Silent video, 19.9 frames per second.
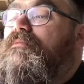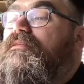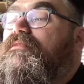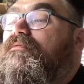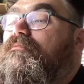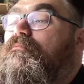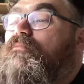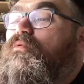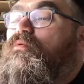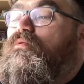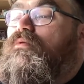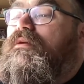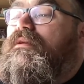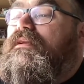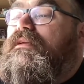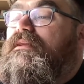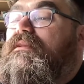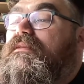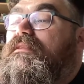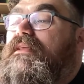in the
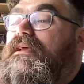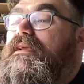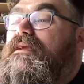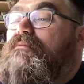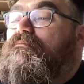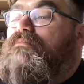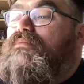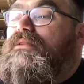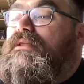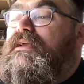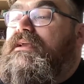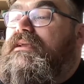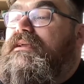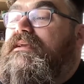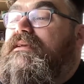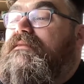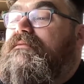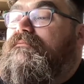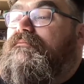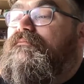morning like a
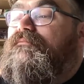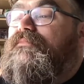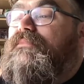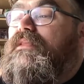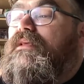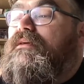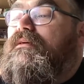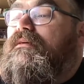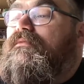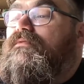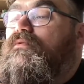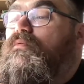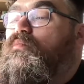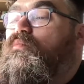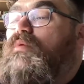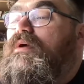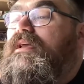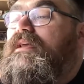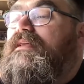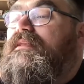blanket. The
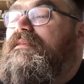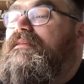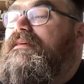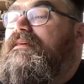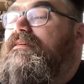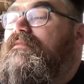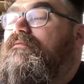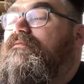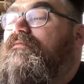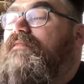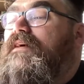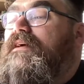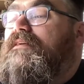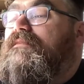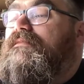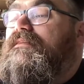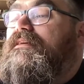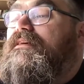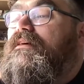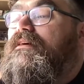wind had
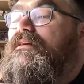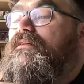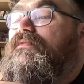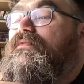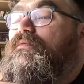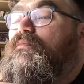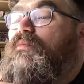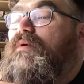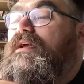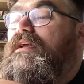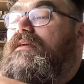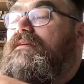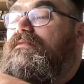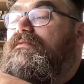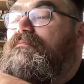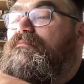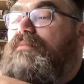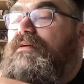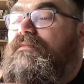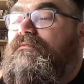finally gone the way of
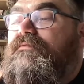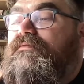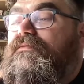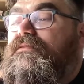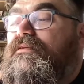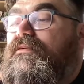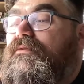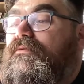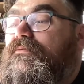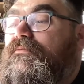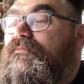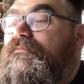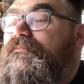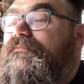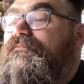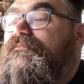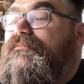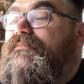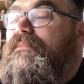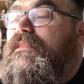the buffalo.
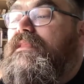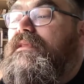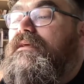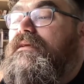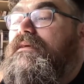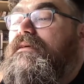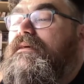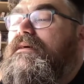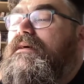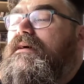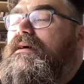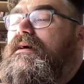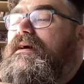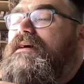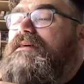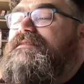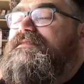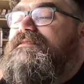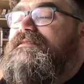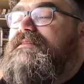
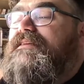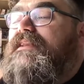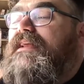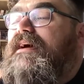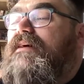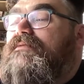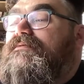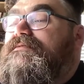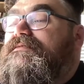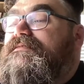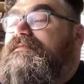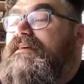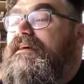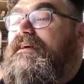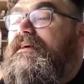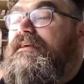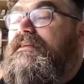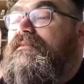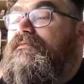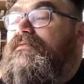I sit
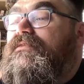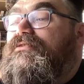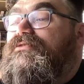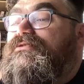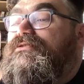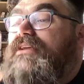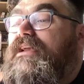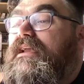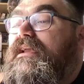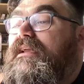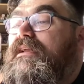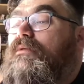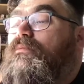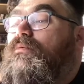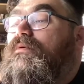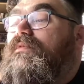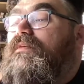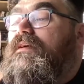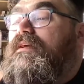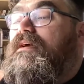outside in the shade
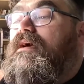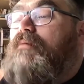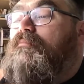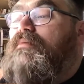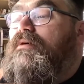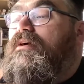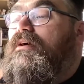with a cup of